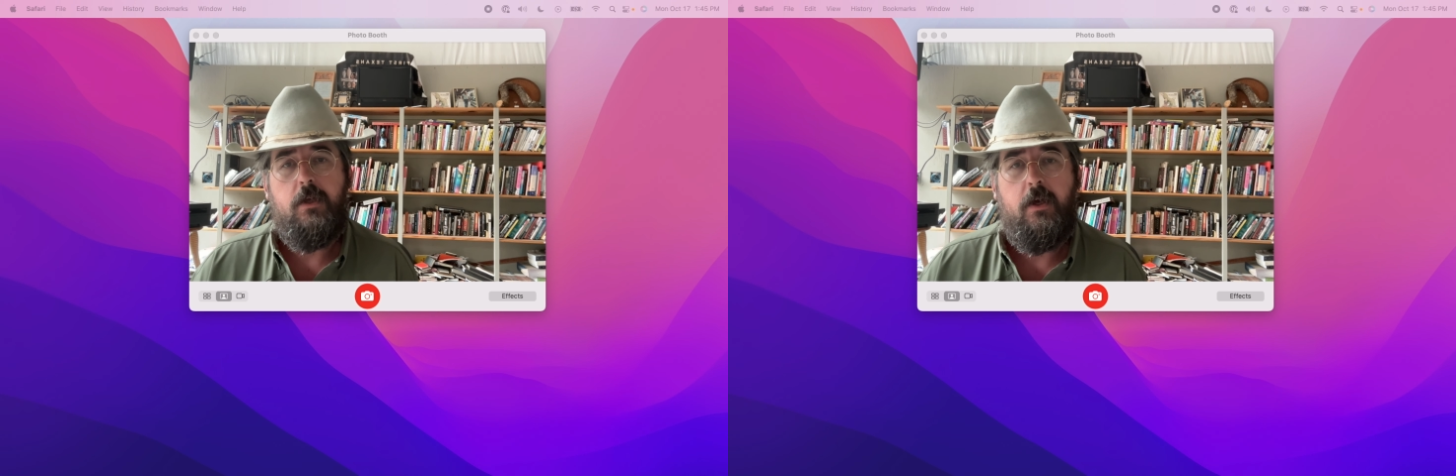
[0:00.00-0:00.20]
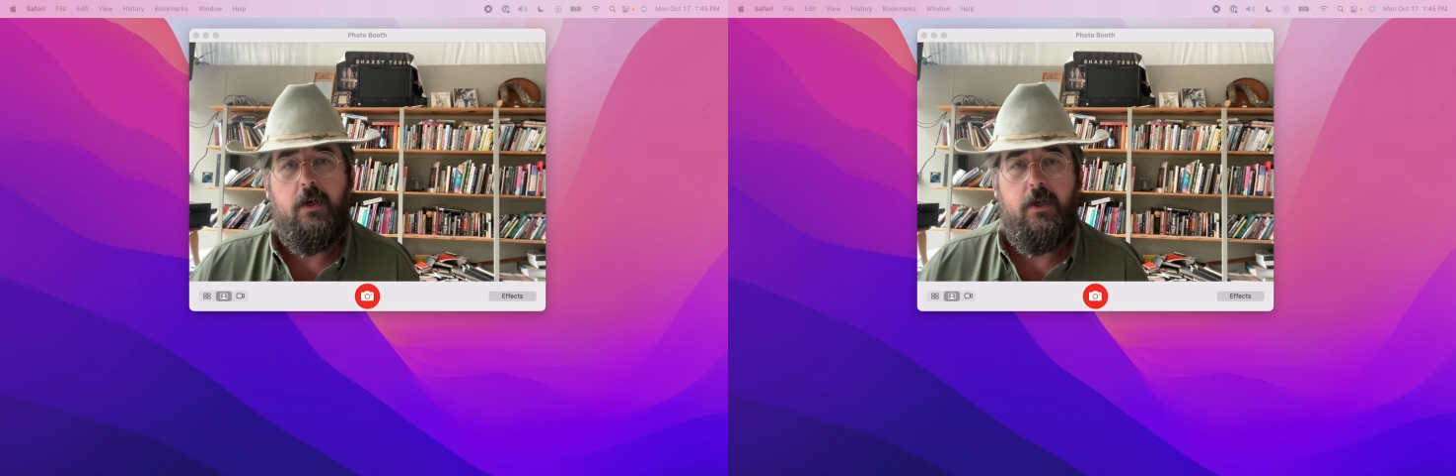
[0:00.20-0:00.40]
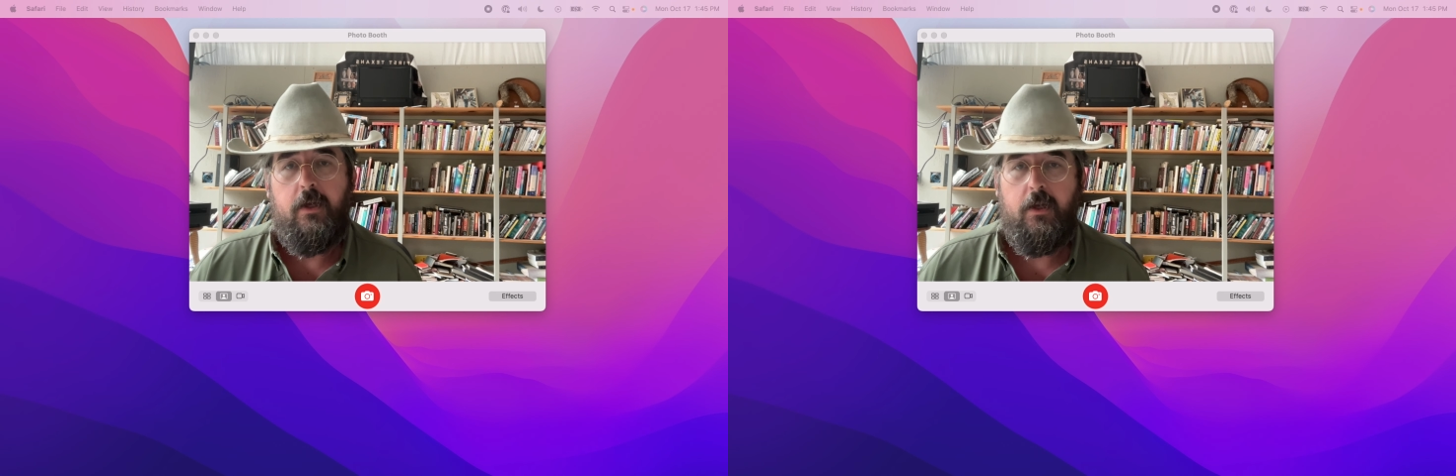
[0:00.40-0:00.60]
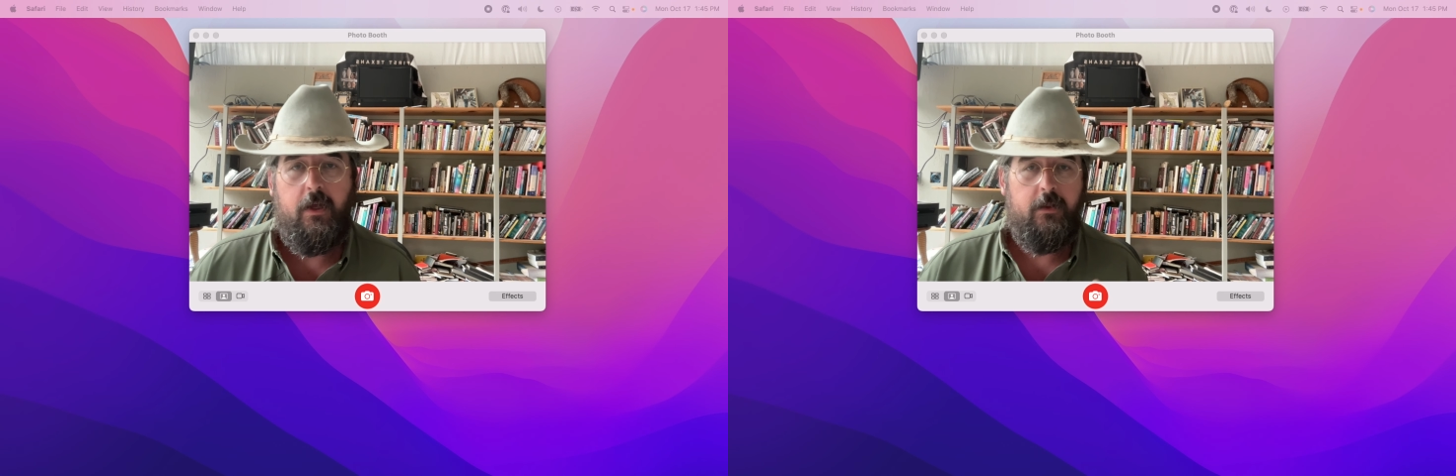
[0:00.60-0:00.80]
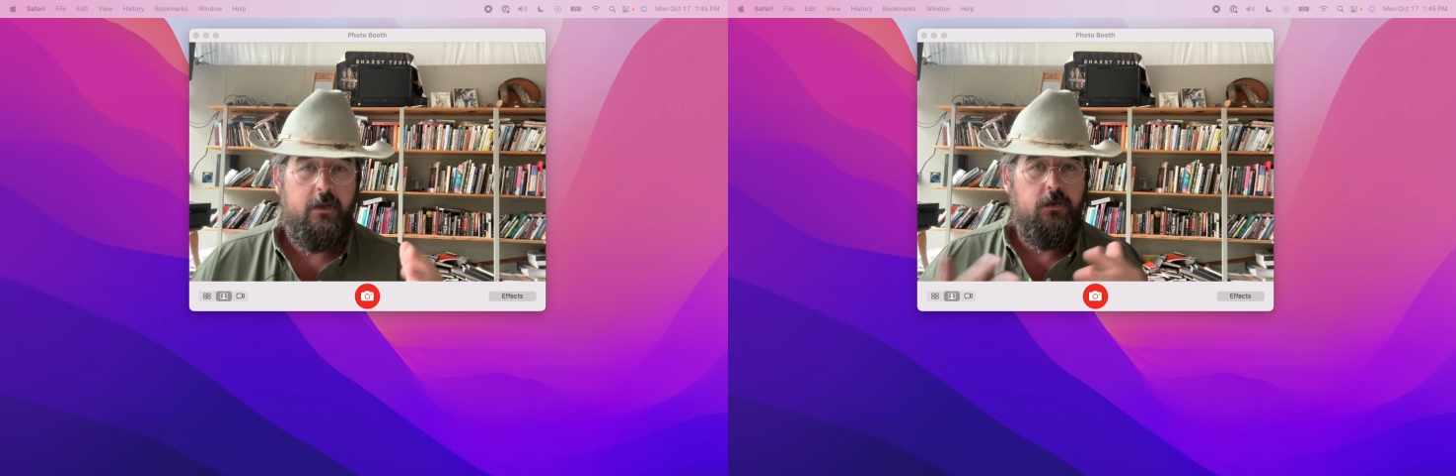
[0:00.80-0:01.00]

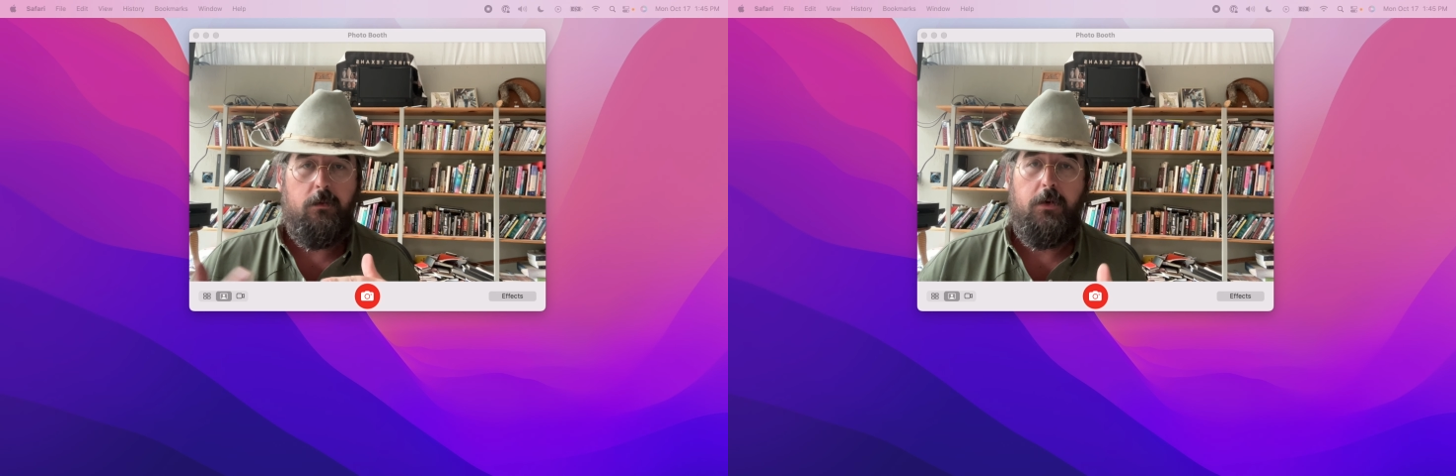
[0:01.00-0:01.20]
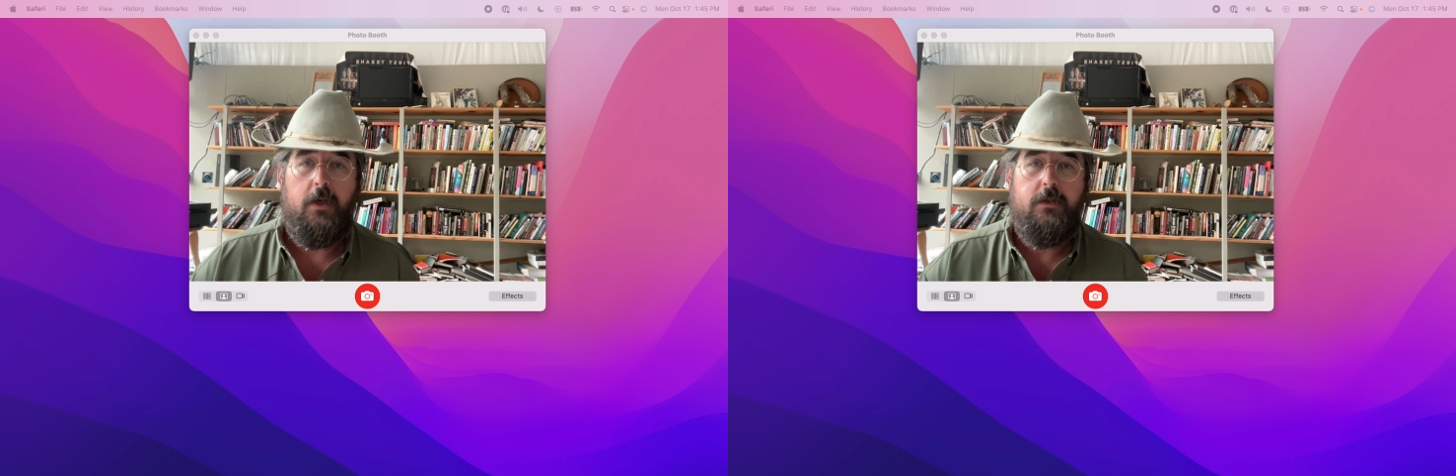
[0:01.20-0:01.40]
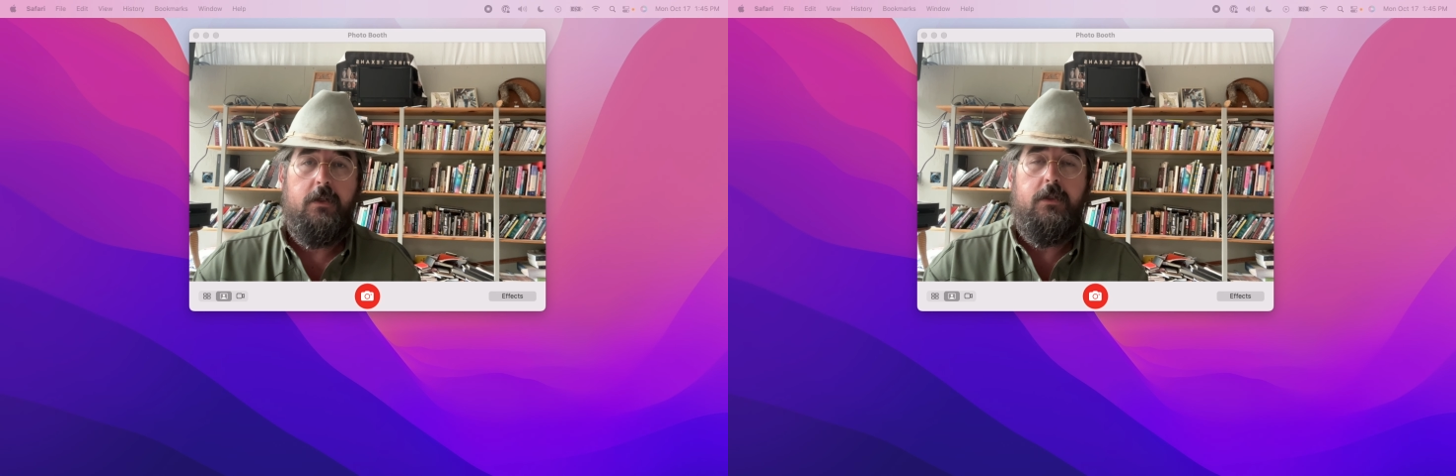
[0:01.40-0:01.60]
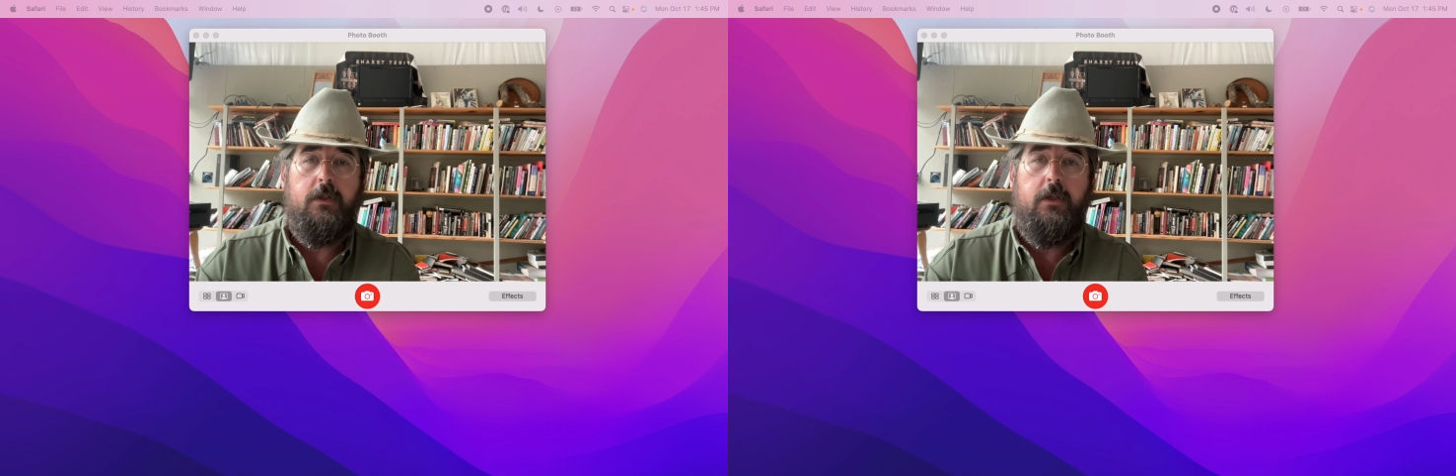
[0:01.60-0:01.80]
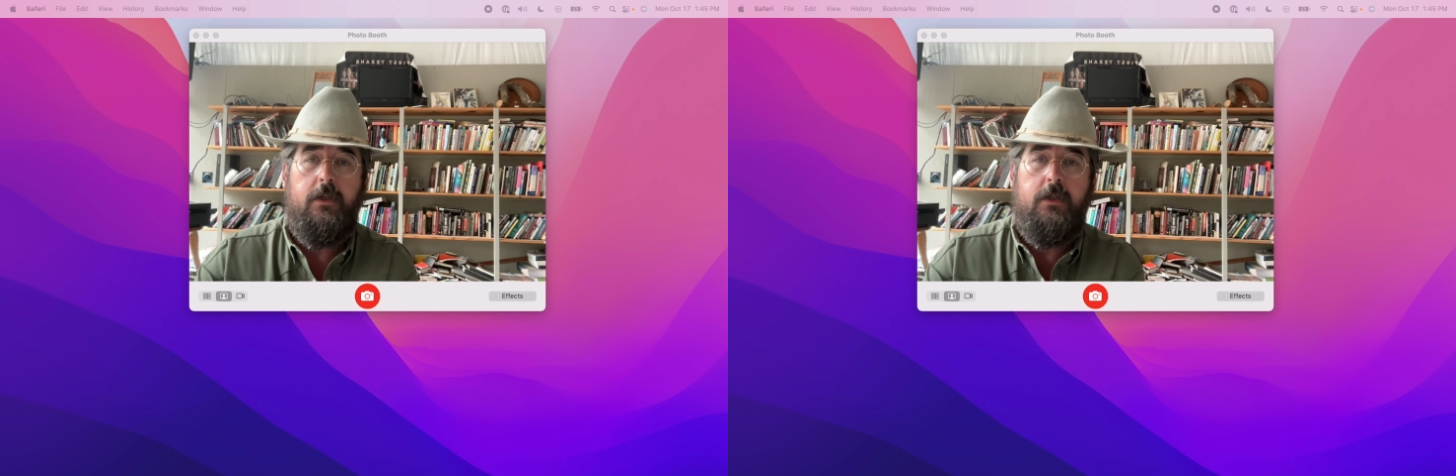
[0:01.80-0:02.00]
and this whole process
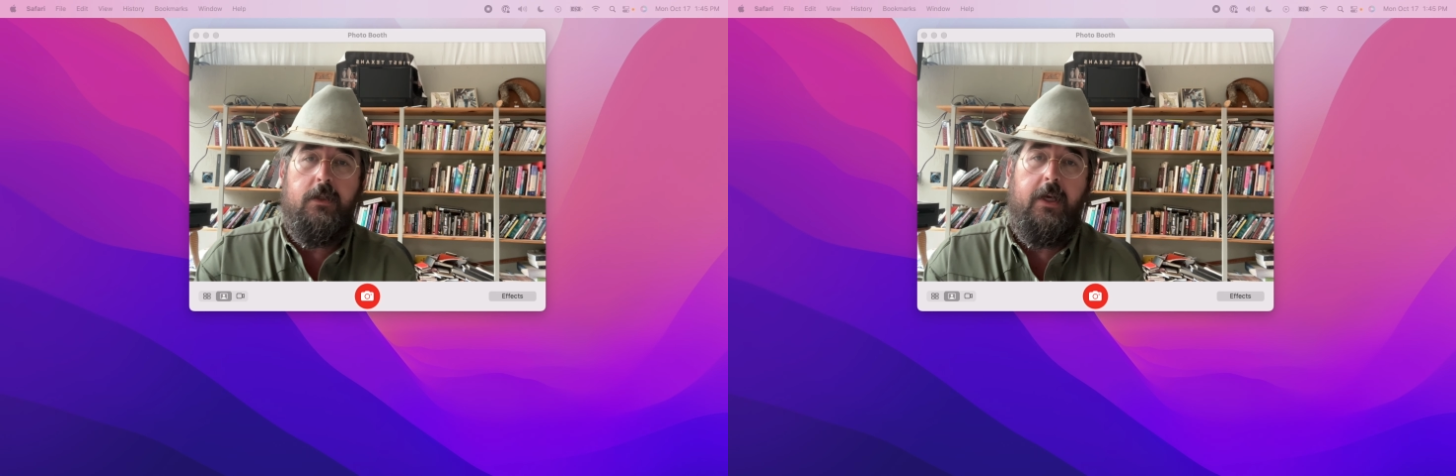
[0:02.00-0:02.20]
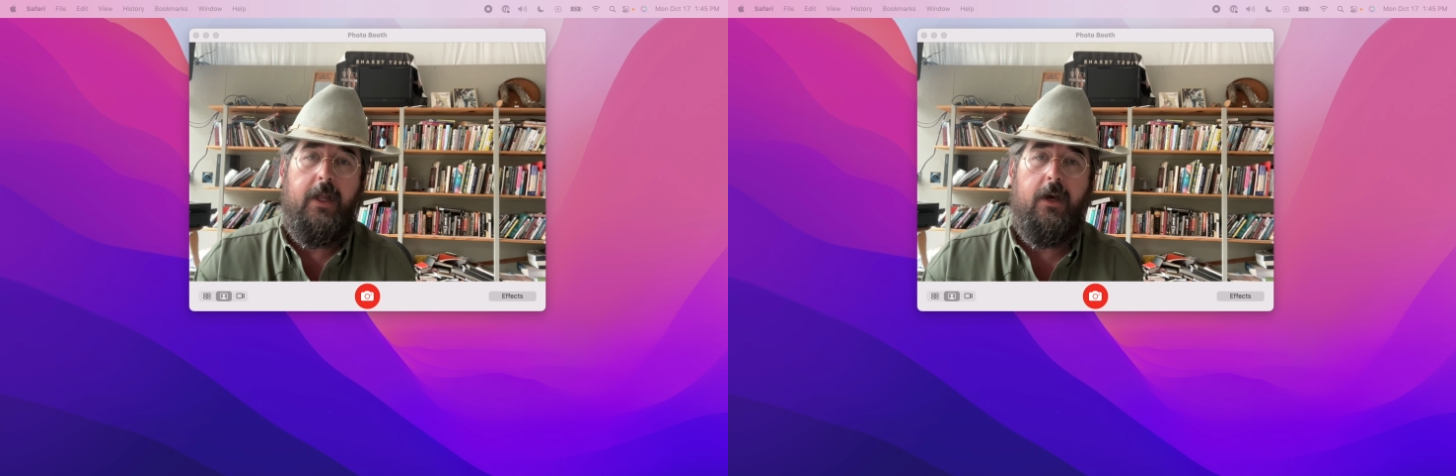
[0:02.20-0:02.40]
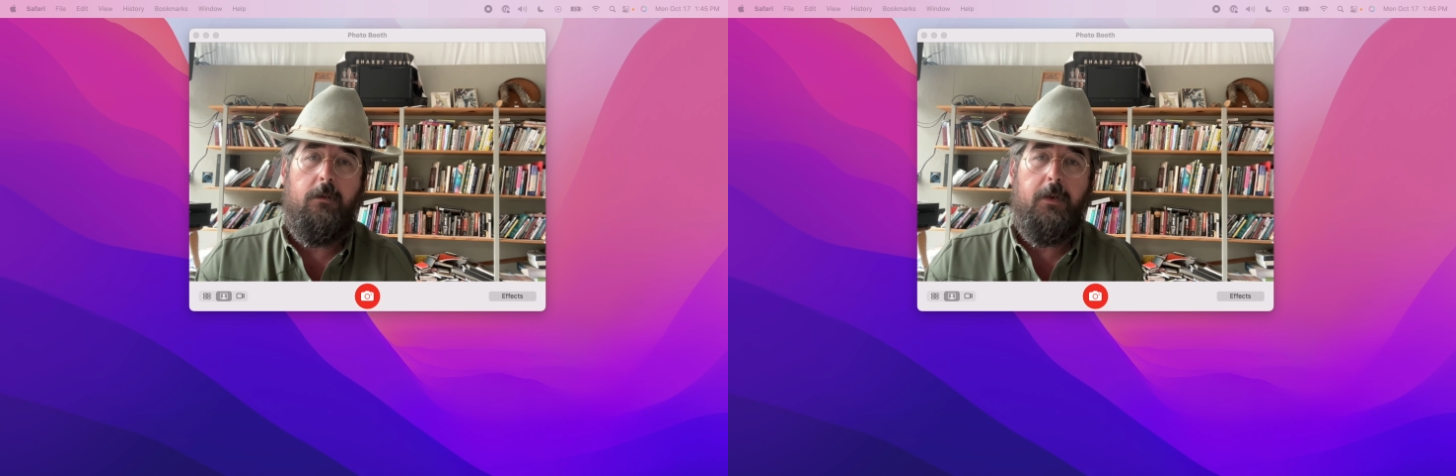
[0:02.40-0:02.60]
is laid out.